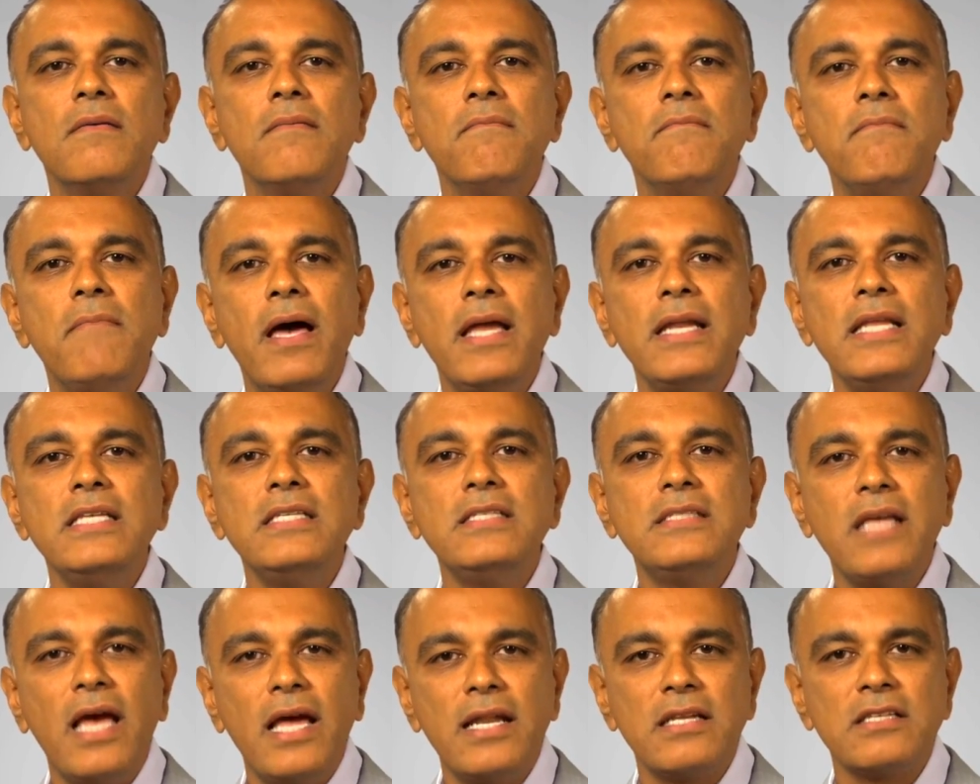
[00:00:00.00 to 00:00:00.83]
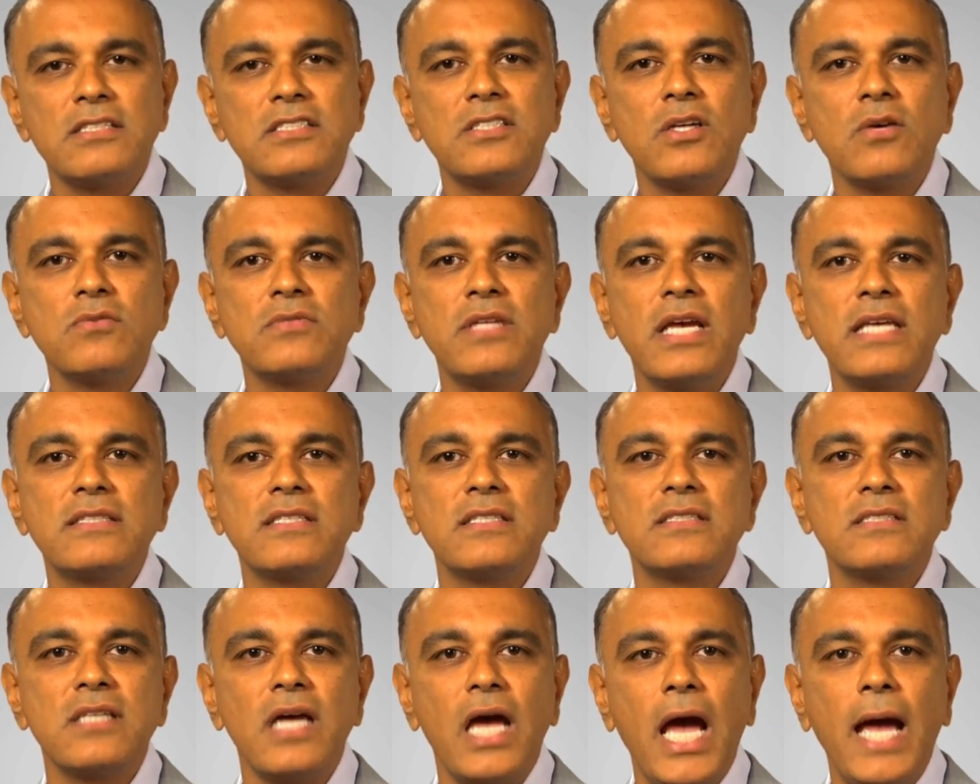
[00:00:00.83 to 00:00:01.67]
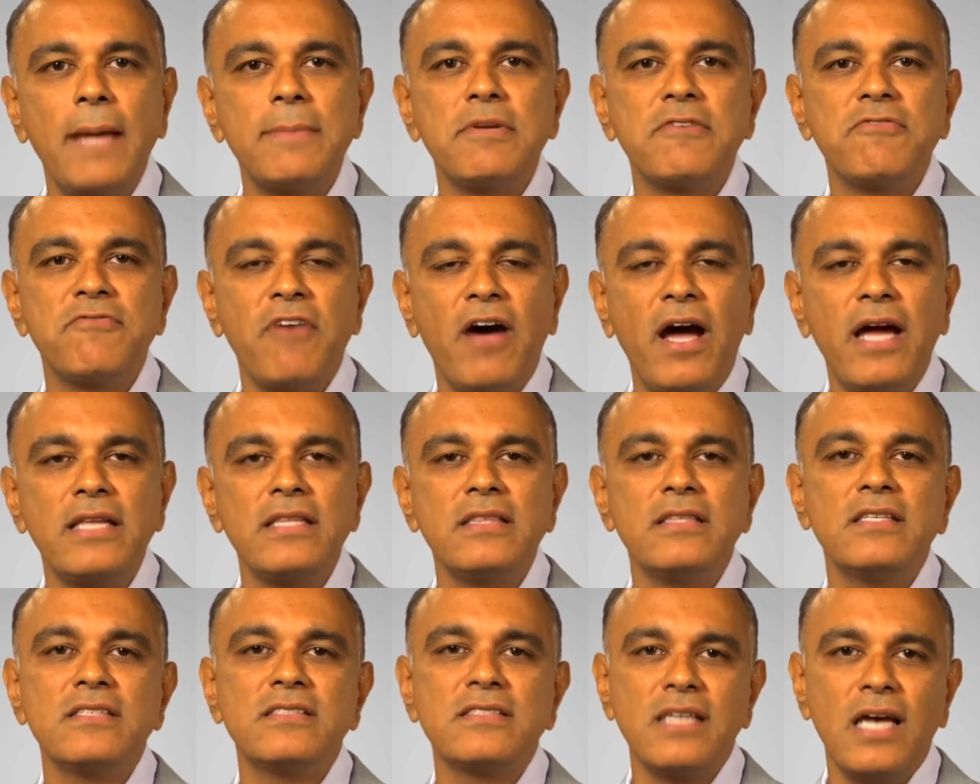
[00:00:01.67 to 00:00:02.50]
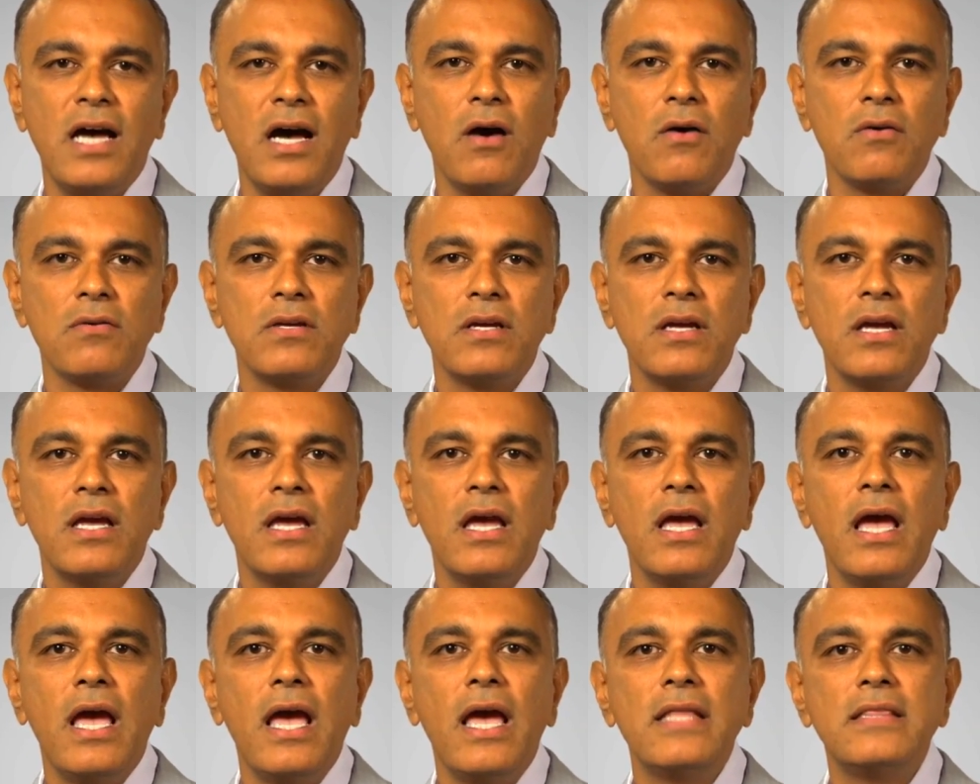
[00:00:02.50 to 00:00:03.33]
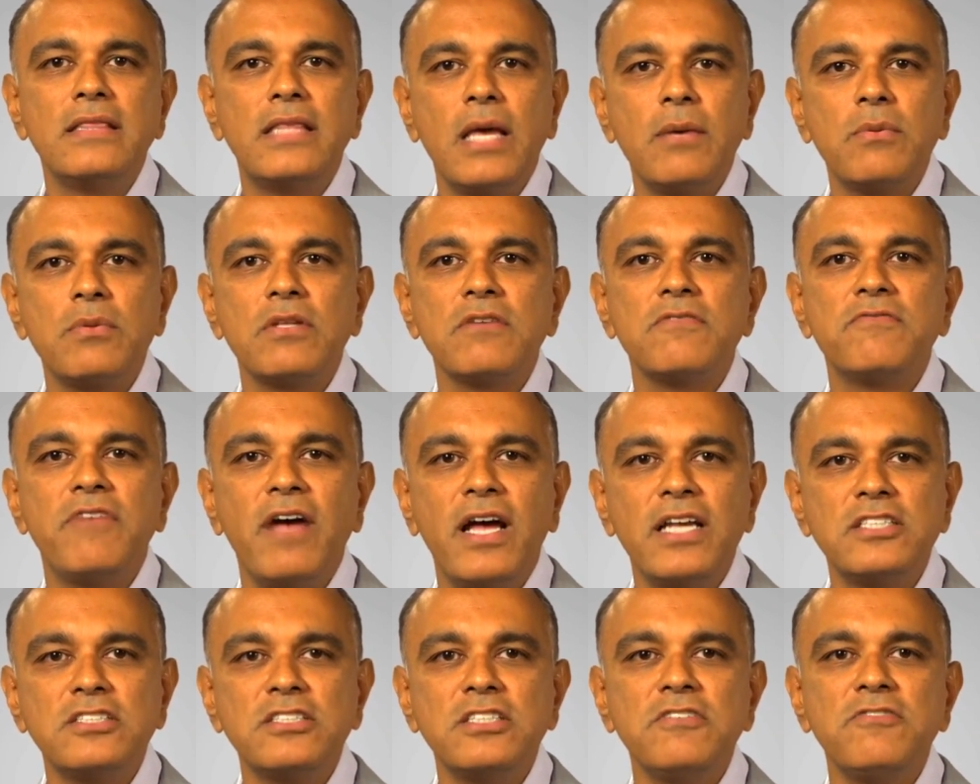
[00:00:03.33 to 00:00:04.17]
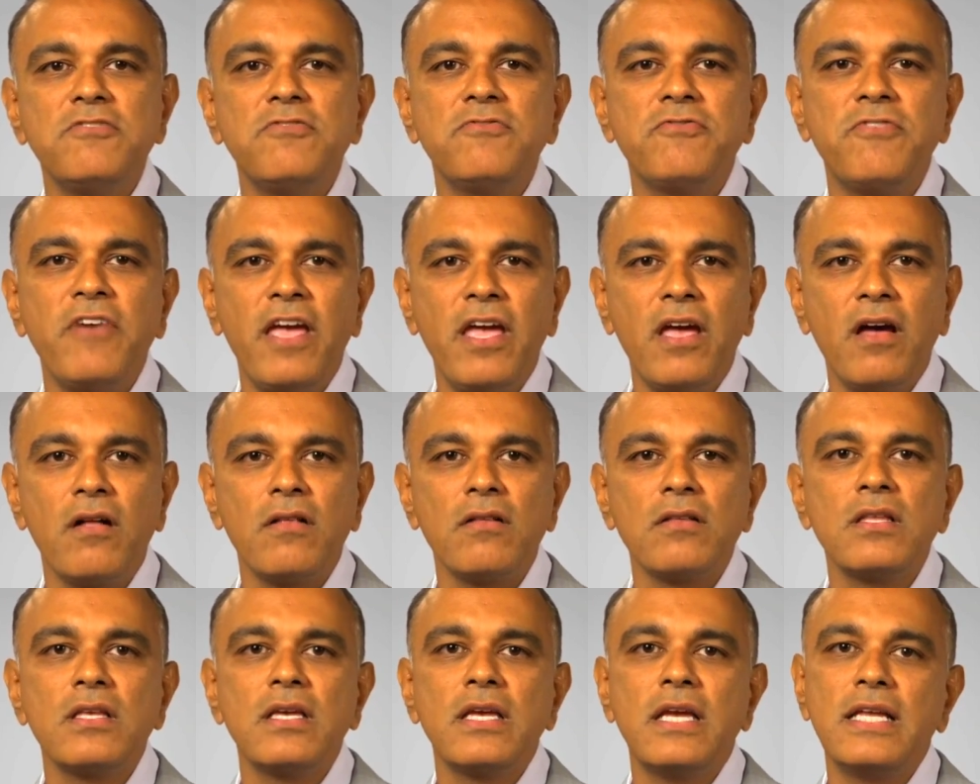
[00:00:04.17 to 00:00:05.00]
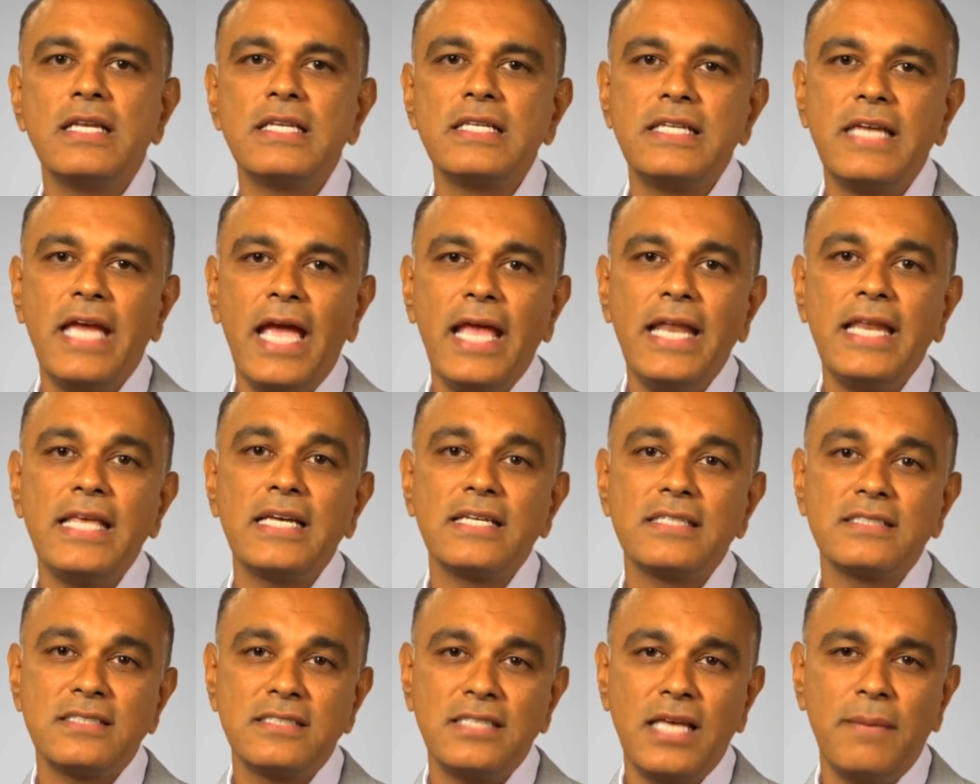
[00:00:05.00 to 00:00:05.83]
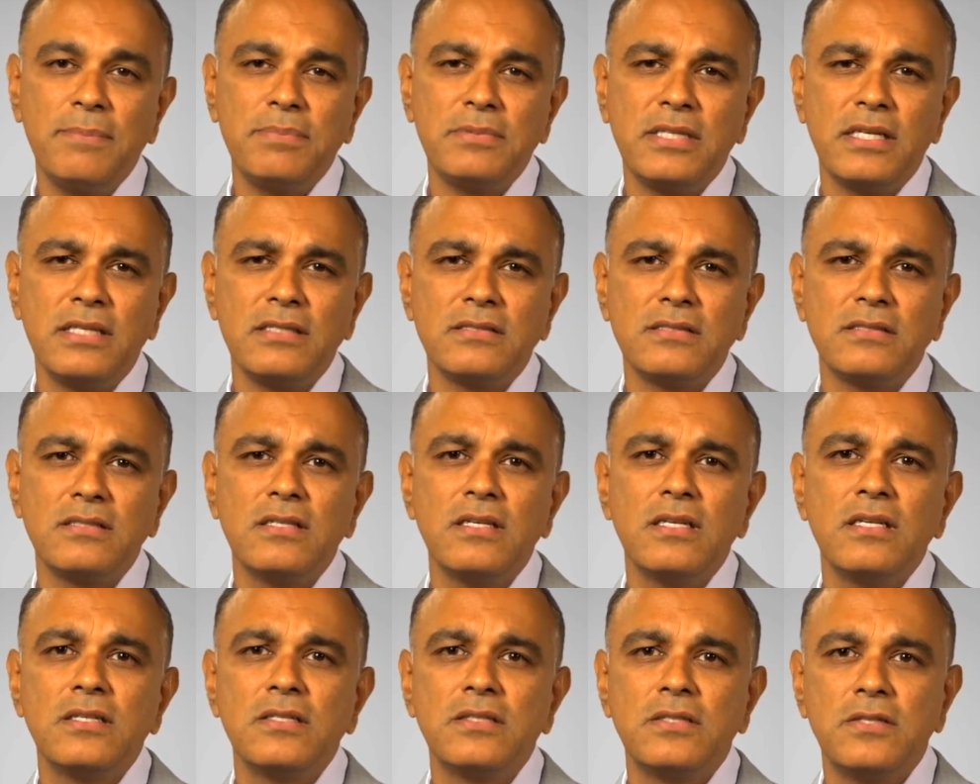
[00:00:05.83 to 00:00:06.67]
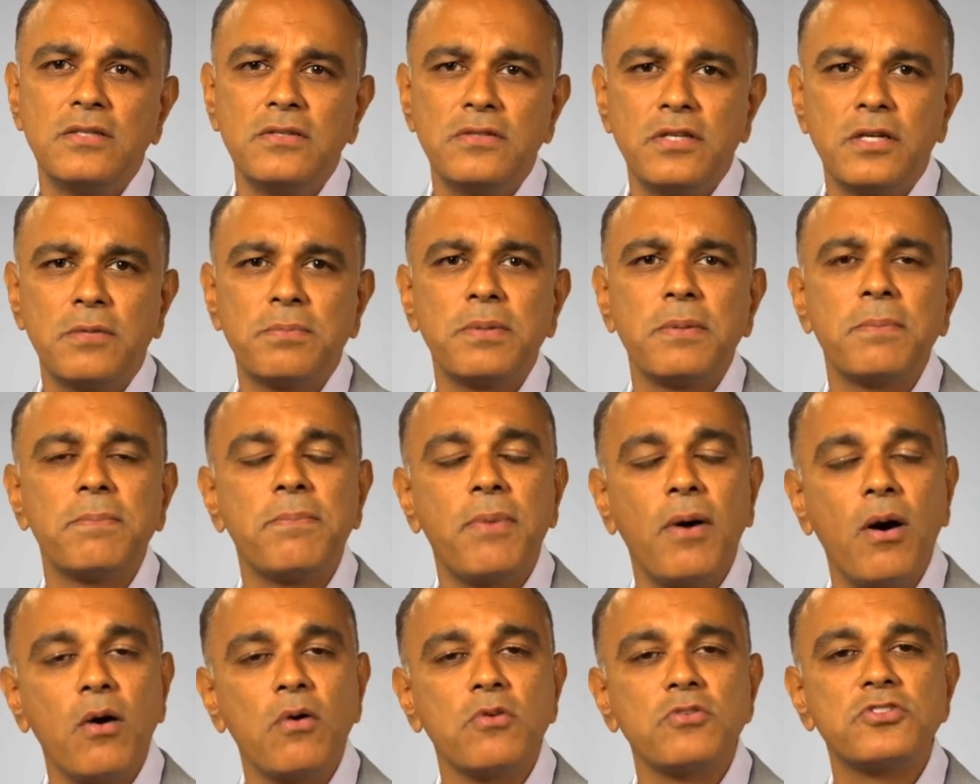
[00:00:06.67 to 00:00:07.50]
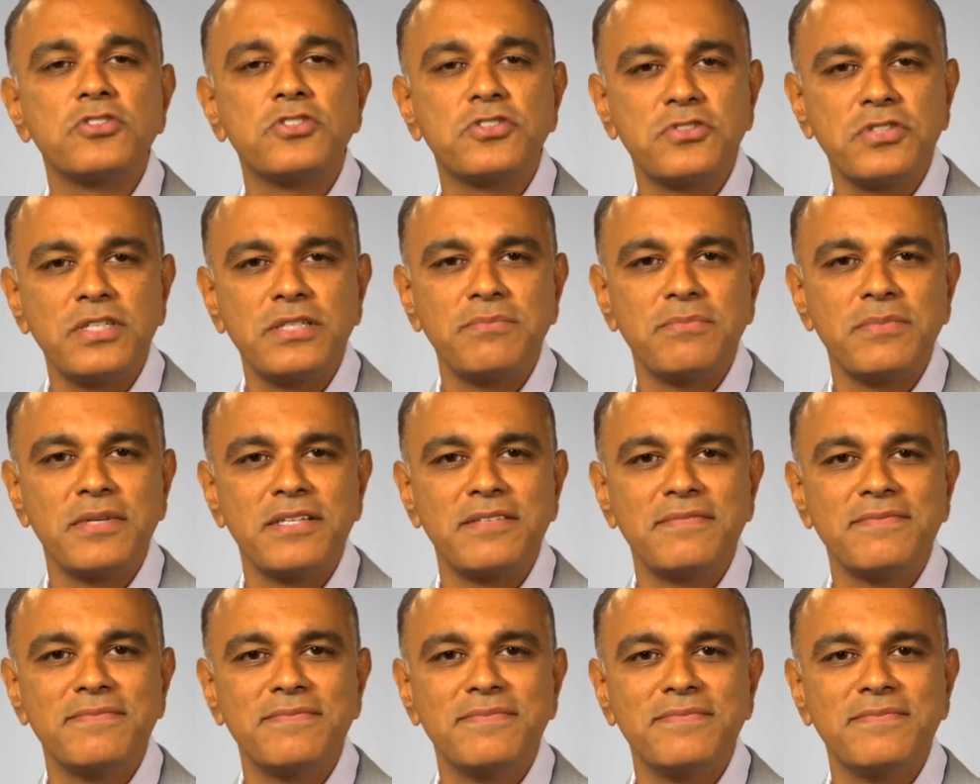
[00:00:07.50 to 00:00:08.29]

Many dentists don't take the time to find this out, and they will eventually fail in gaining acceptance to their proposed treatment.